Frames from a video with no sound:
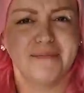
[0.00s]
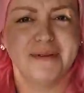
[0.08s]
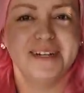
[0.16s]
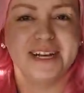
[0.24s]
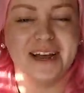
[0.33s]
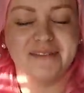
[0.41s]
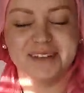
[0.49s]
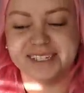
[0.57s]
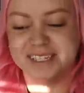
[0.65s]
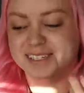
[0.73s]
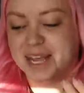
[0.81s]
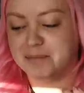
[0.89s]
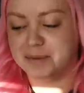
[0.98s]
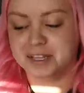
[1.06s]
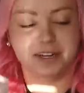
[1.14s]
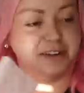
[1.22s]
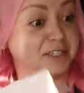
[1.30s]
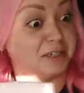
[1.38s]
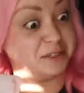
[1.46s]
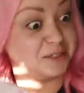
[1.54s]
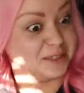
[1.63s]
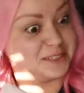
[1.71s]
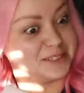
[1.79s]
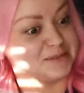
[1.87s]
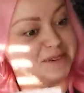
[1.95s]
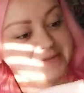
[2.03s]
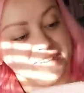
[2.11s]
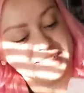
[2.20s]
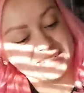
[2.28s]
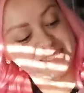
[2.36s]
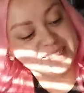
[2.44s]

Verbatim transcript: happened to have this example here. I was like, oh, this is perfect.